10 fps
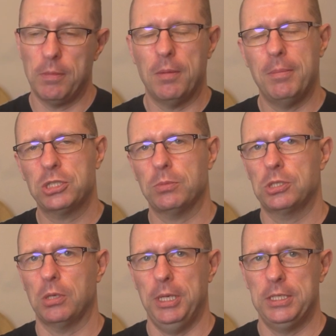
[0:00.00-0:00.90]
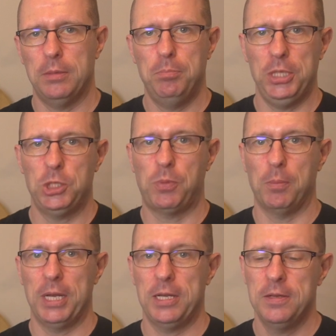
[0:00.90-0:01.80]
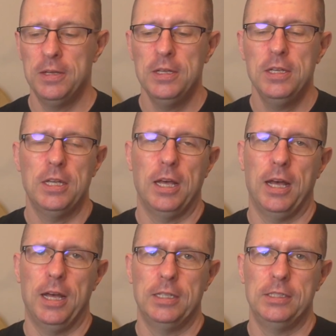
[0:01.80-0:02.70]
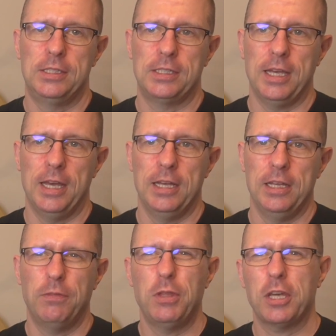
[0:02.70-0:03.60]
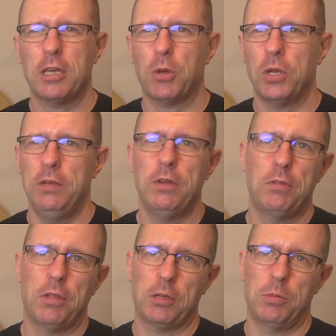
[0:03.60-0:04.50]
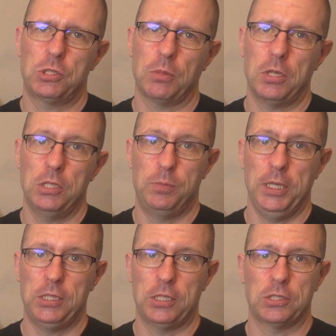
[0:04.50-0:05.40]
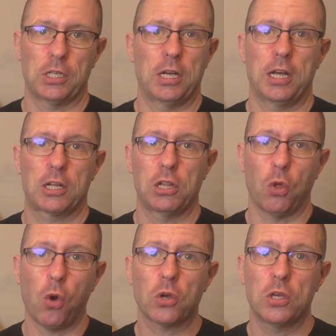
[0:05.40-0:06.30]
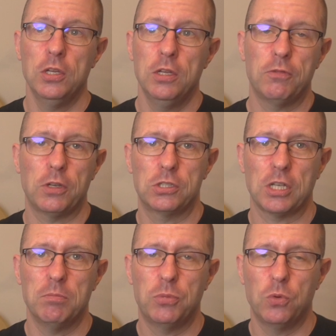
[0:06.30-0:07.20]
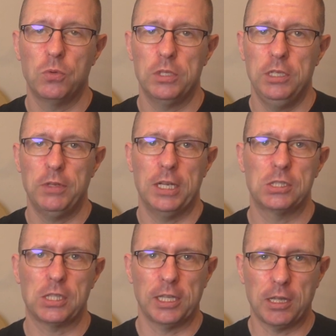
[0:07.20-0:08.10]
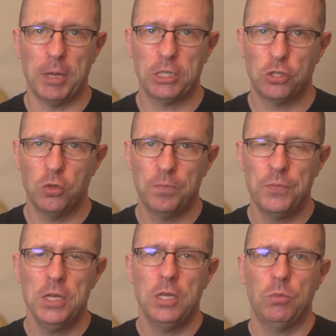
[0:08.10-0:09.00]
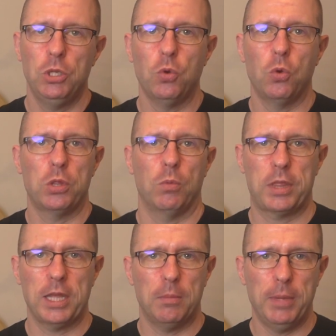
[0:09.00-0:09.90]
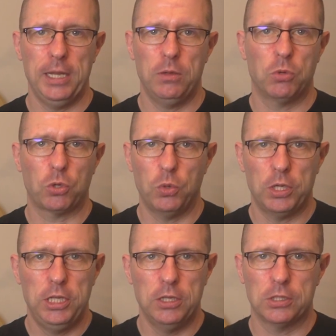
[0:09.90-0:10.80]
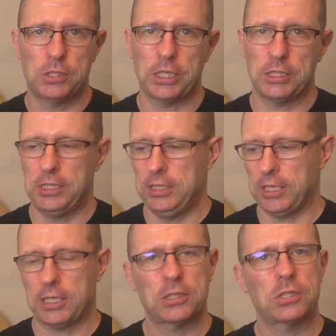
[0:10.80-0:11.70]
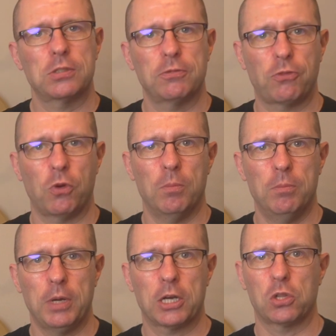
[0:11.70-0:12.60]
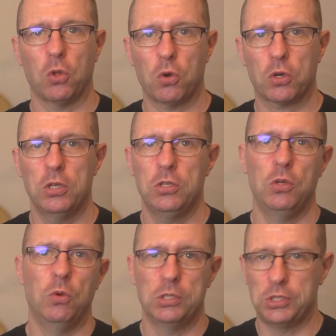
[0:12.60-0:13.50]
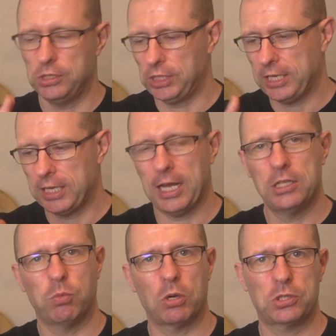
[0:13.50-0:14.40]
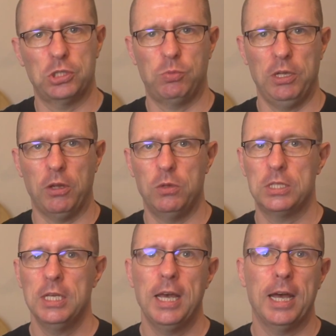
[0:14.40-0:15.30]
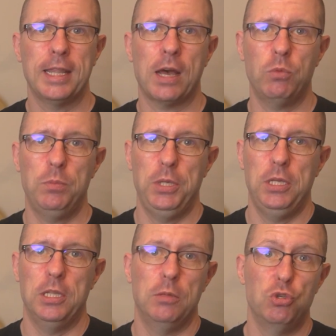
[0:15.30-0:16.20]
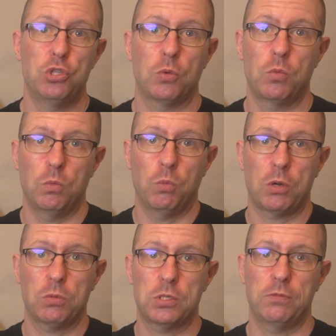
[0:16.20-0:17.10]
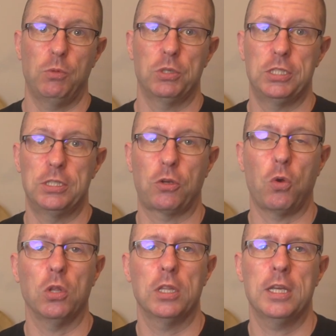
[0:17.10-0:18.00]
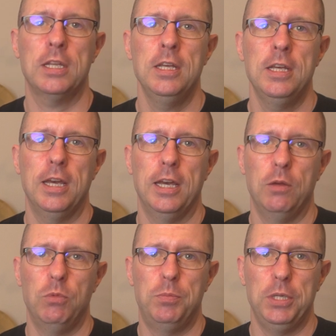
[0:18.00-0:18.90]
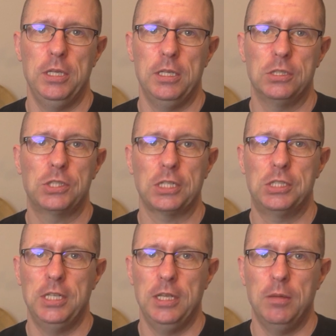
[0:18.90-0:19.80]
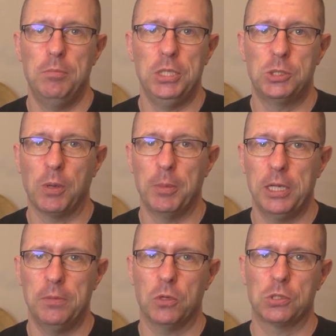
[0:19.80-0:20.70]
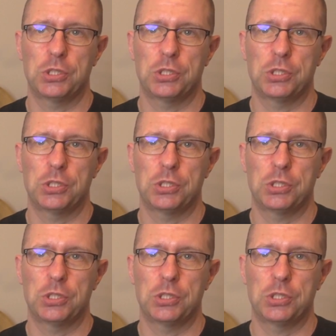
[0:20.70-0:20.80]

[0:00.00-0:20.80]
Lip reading: measurements are made in beats per minute. And if you think about it, even if you think about something as basic as a clock, for example, even it's like a metronome, we know that within a minute, we're going to hear 60 ticks from a clock, you know, as the second hand works its way around. And that would be in the music world, if you wanted to call it that, it would be 60 beats per minute or